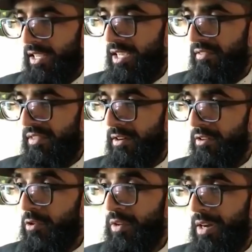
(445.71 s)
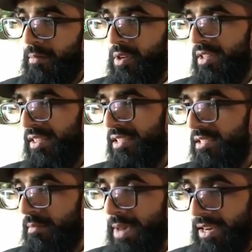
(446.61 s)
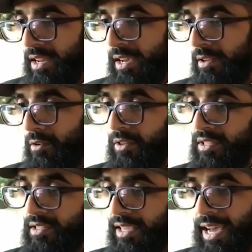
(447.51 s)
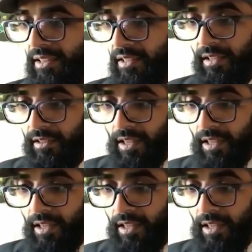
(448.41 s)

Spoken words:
If they're a newcomer and they see Mennonite or they see Catholic,